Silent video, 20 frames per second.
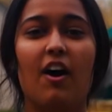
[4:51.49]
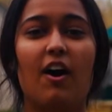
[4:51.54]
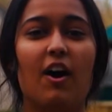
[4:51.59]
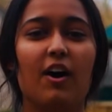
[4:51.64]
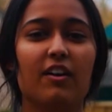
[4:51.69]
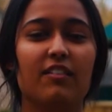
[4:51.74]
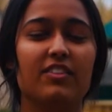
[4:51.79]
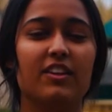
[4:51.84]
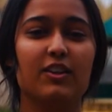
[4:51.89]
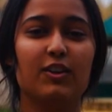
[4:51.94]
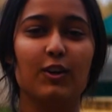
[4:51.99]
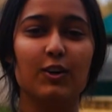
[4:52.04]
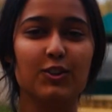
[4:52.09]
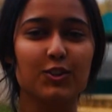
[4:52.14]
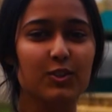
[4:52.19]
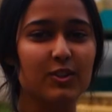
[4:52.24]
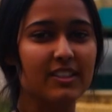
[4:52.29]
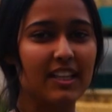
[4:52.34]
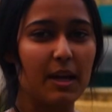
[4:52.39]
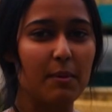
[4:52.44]
all of the
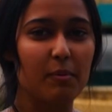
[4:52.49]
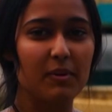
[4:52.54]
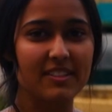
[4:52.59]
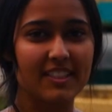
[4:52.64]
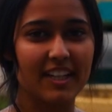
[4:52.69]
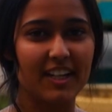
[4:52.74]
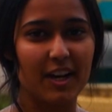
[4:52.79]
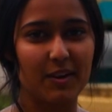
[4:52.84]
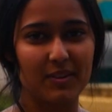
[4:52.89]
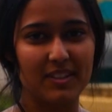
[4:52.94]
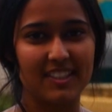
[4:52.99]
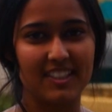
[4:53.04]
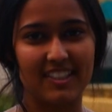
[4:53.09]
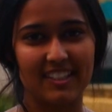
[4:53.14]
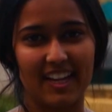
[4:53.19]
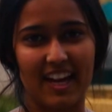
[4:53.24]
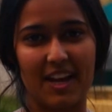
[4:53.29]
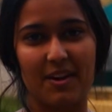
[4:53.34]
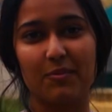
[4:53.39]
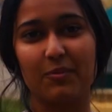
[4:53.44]
cultural tables that go into
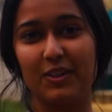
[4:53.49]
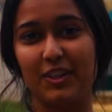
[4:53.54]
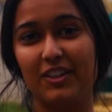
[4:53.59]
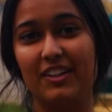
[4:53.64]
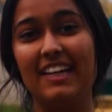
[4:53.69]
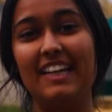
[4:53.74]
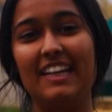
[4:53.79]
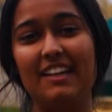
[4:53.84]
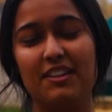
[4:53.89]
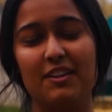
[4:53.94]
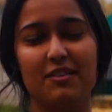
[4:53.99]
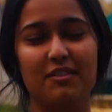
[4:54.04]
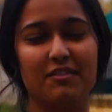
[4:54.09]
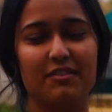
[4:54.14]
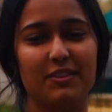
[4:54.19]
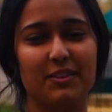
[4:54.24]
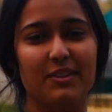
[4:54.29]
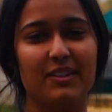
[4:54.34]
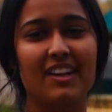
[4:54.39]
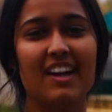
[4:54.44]
the night when you're eating your
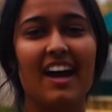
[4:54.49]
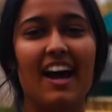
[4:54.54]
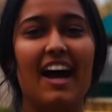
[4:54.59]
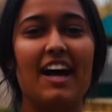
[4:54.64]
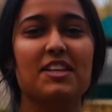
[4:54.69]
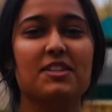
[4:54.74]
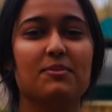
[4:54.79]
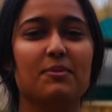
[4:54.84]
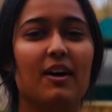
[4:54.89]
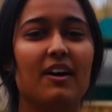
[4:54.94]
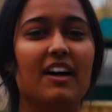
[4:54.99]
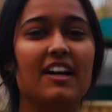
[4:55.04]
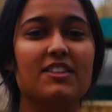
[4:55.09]
food, as well